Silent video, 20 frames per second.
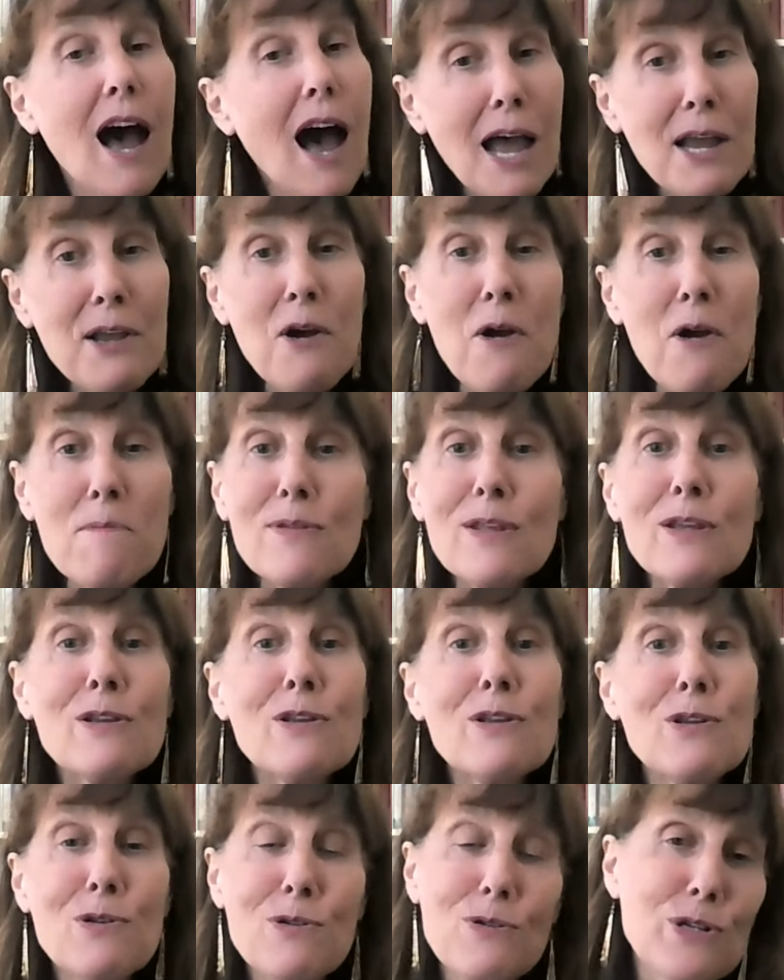I hope
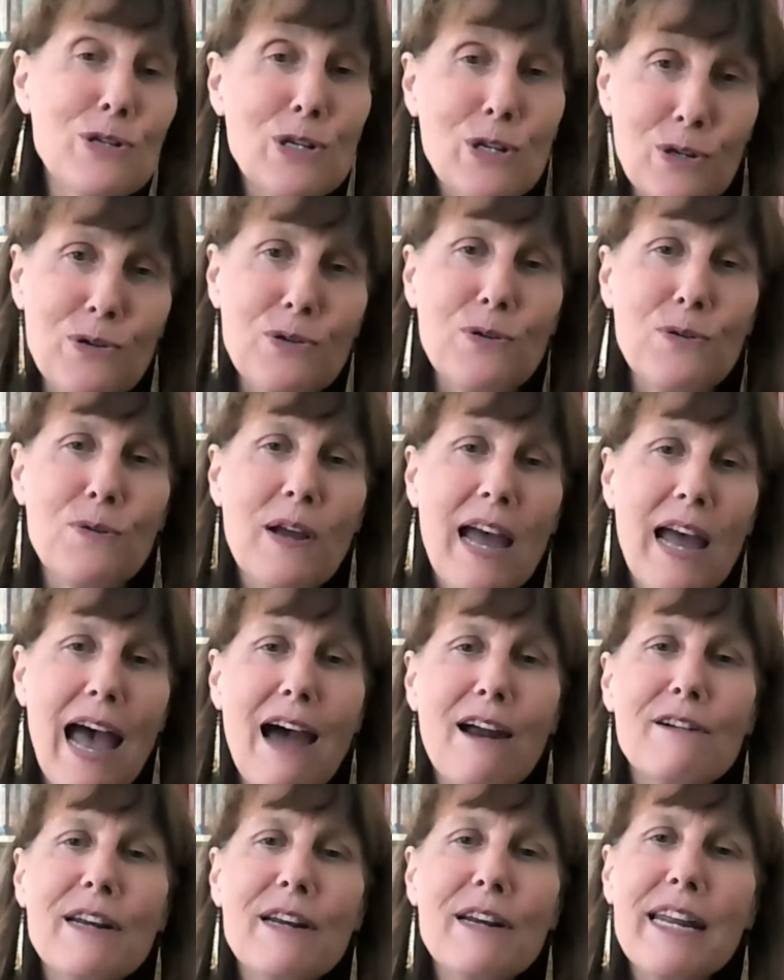that you too
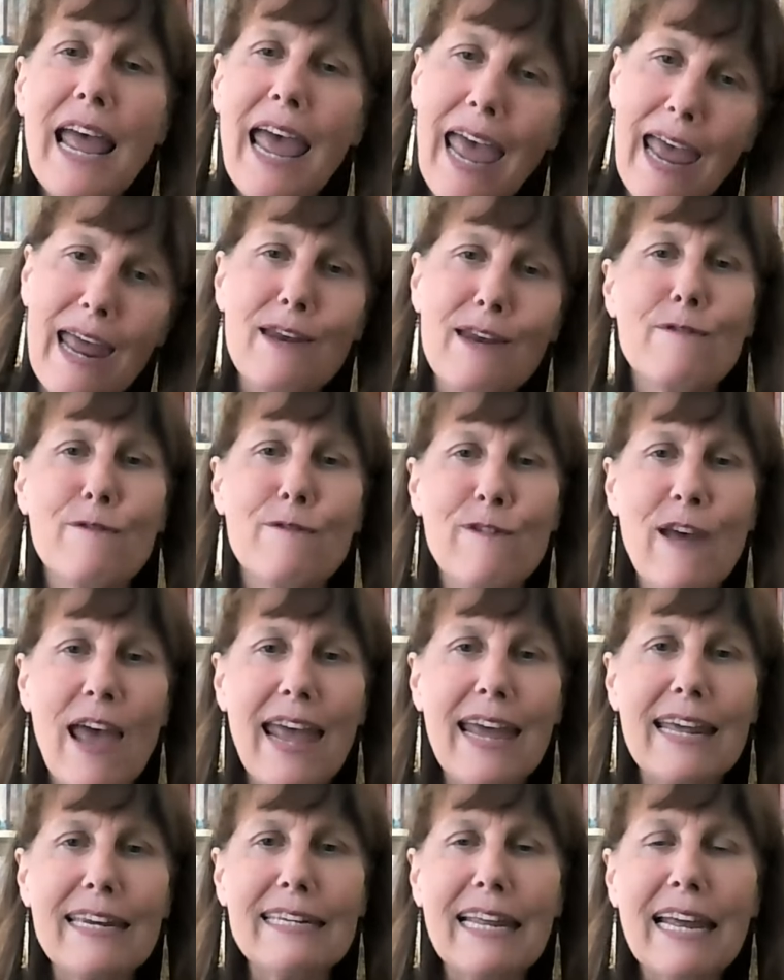are an Anne
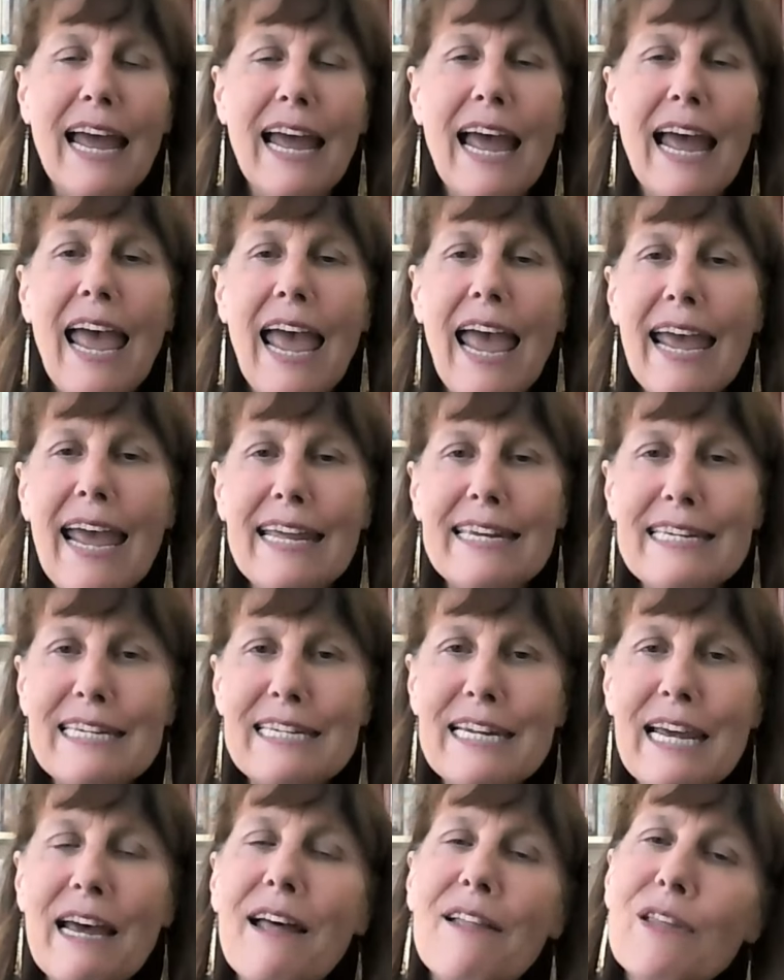fan
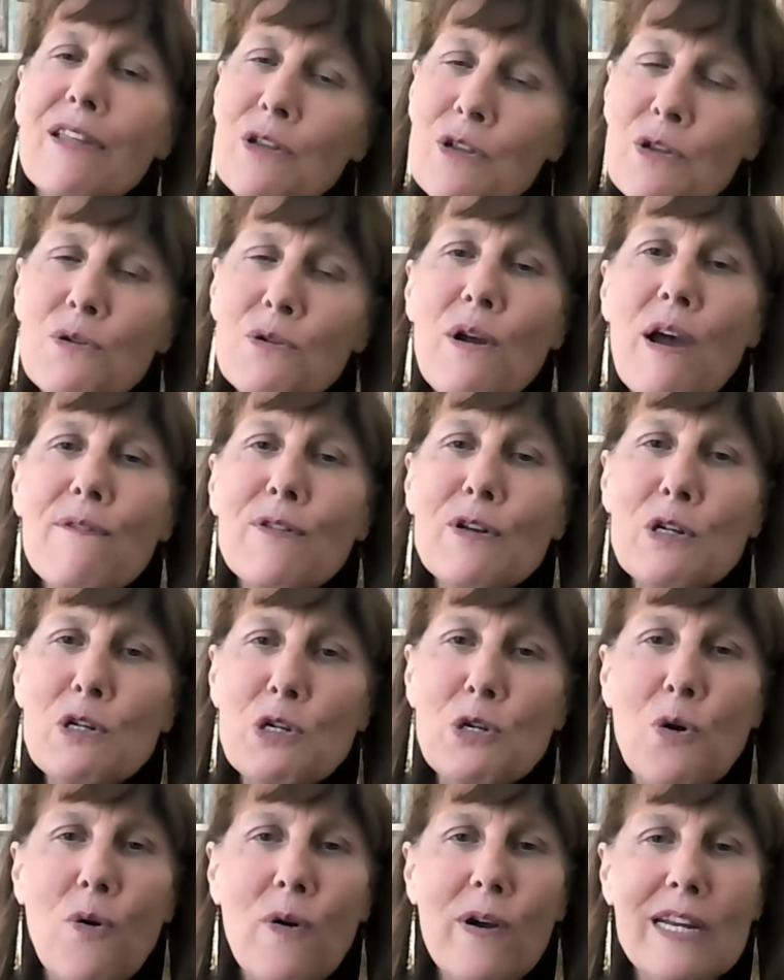and uh, that you have
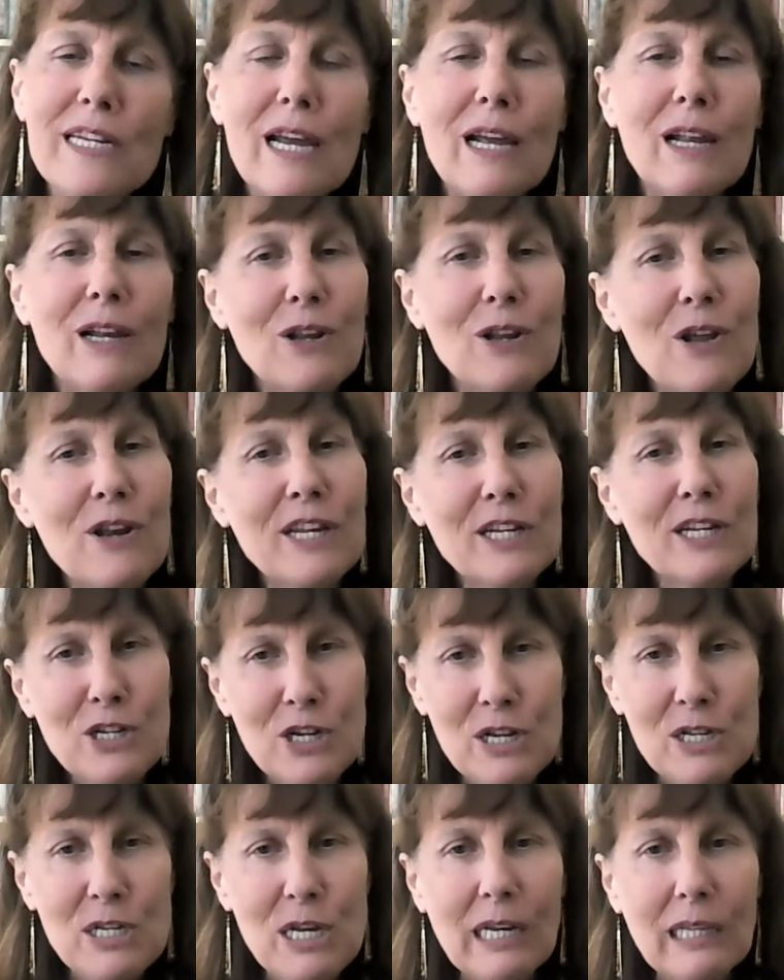enjoyed learning
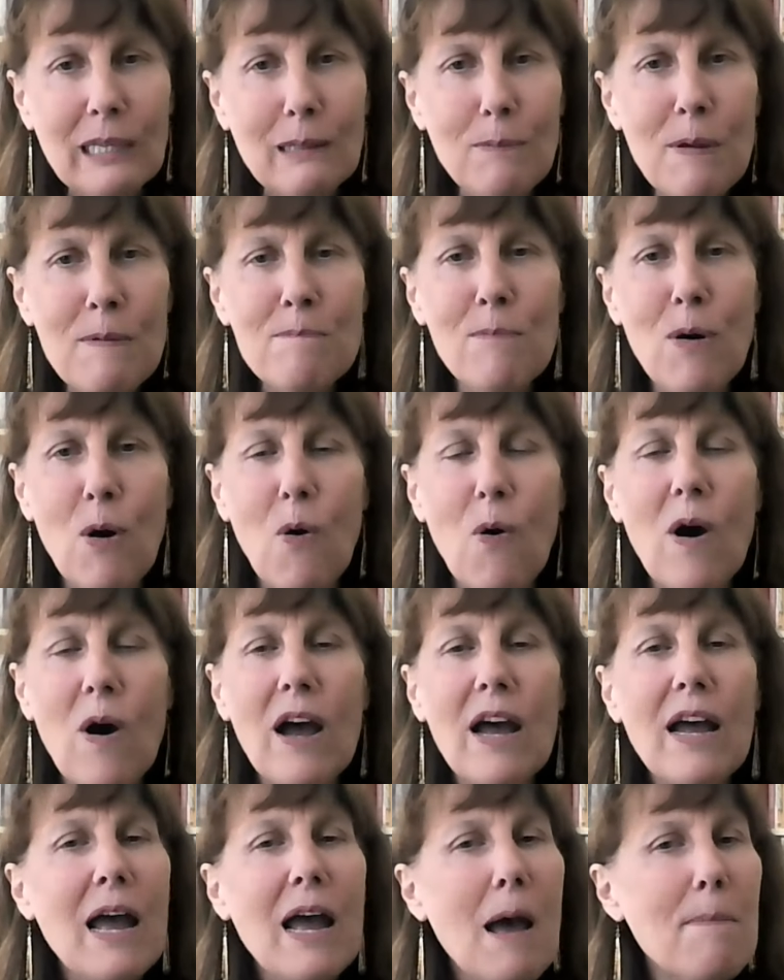just a little bit
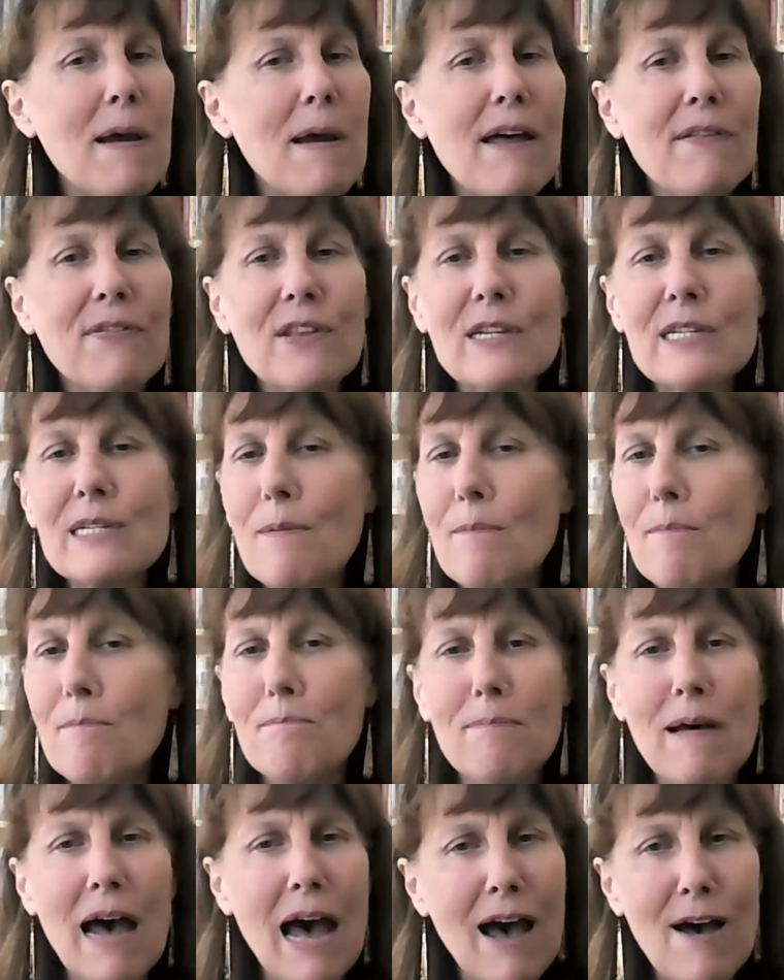more about this
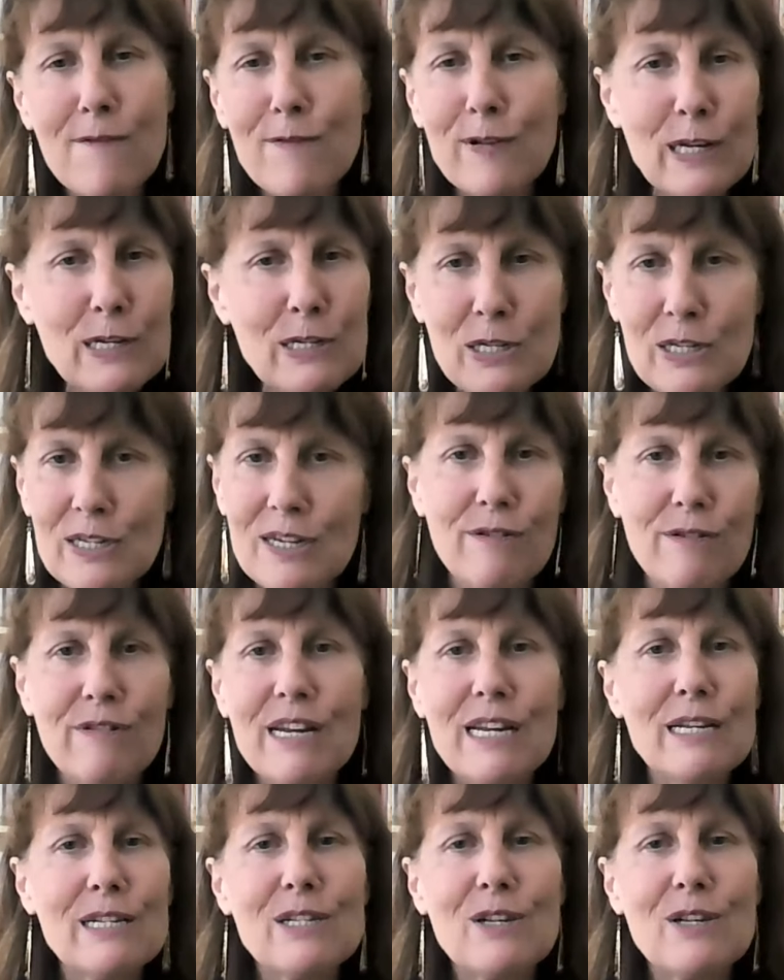marvellous
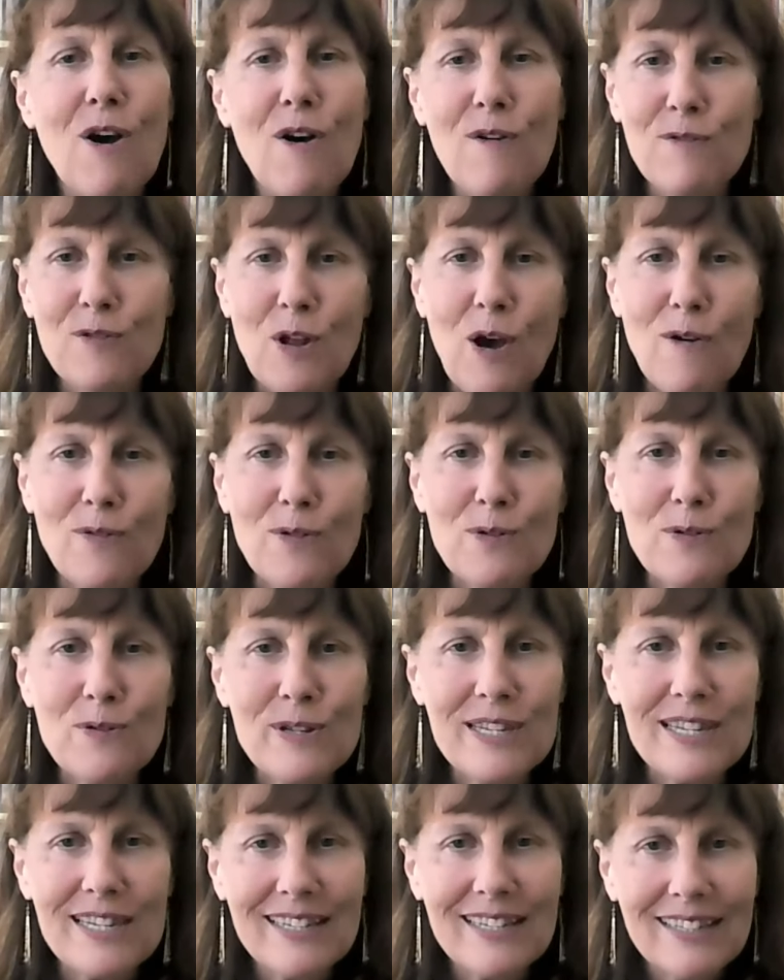series of
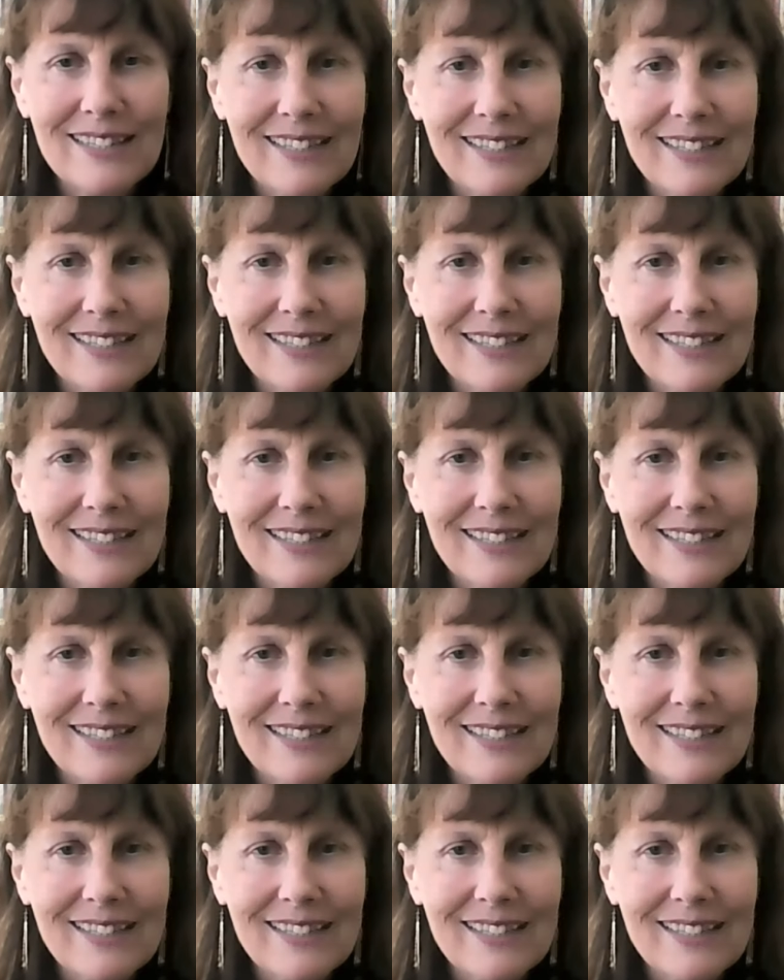novels.